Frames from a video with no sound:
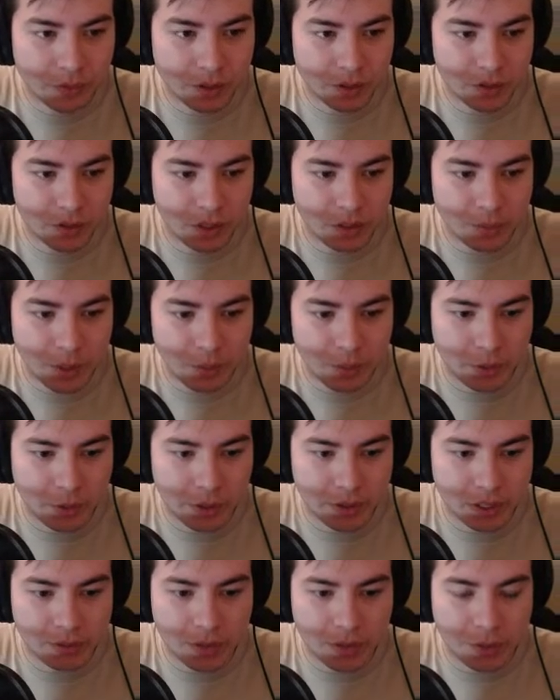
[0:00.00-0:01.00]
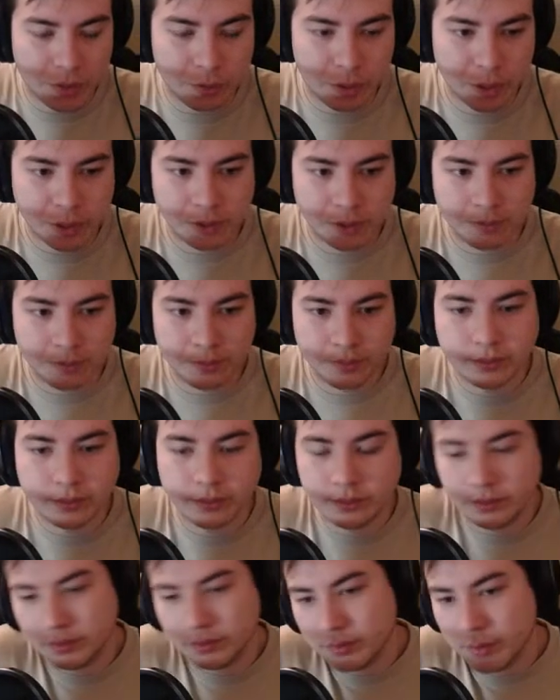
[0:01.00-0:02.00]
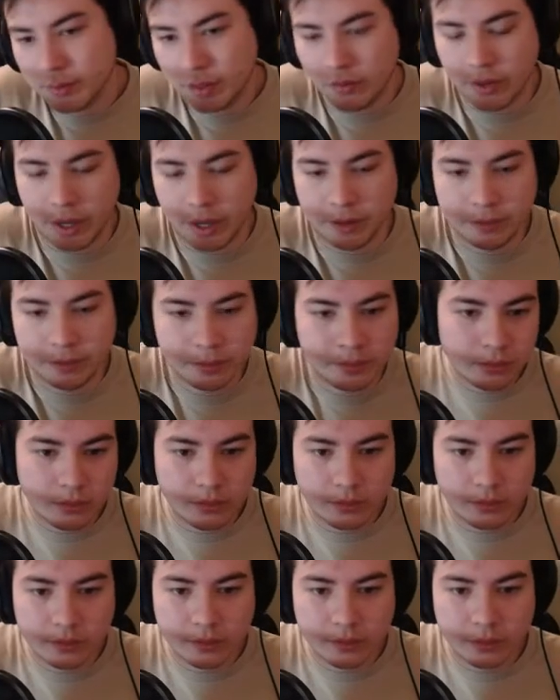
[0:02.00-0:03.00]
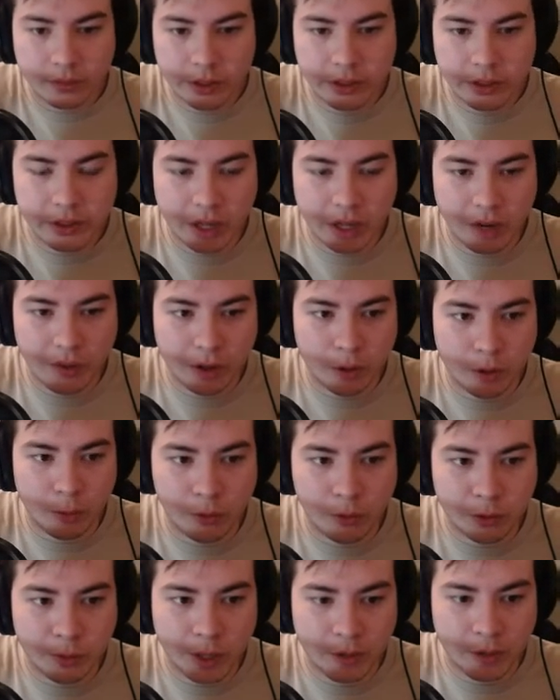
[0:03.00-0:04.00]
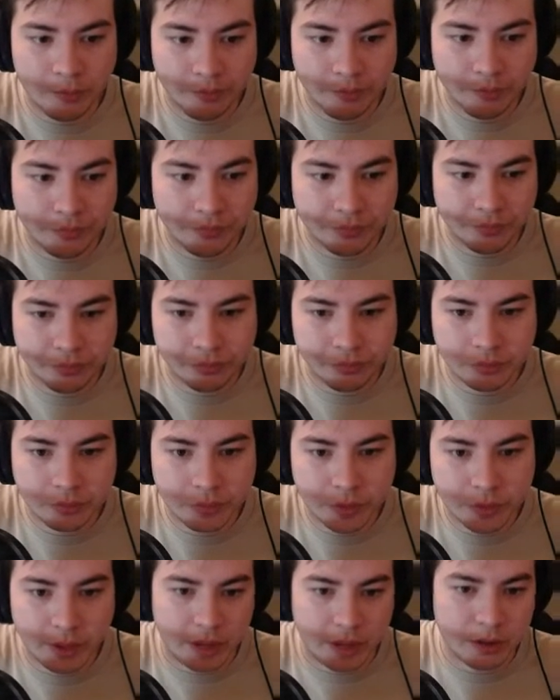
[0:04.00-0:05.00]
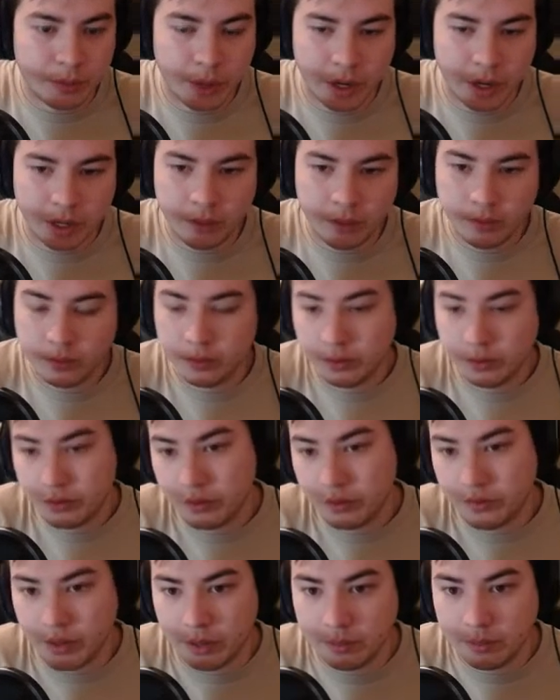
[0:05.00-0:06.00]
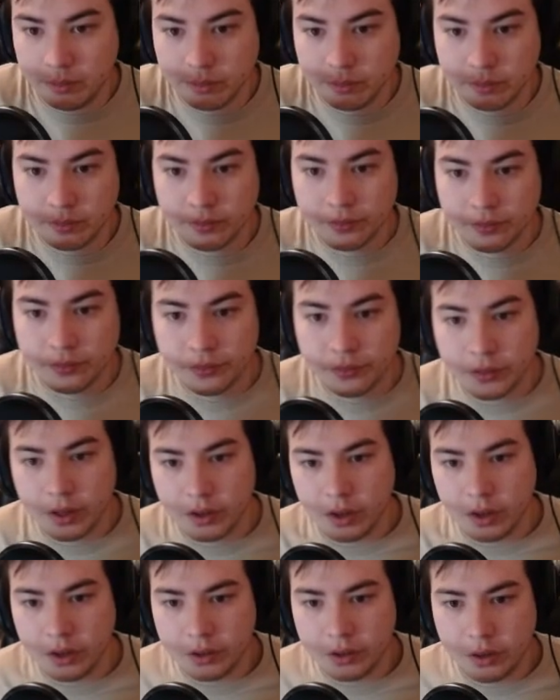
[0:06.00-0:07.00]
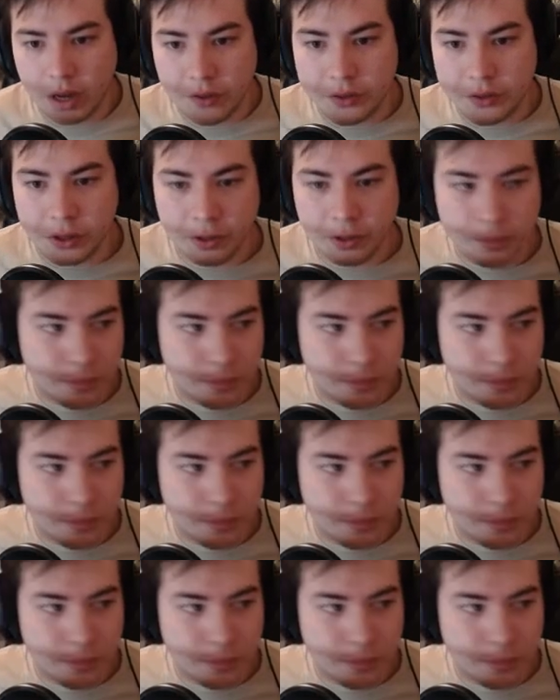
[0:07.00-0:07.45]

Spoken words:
6 play point, 6/5 with Rush. It's fine. Just kind of like a removal spell. It has a body. Fine. Also an officer.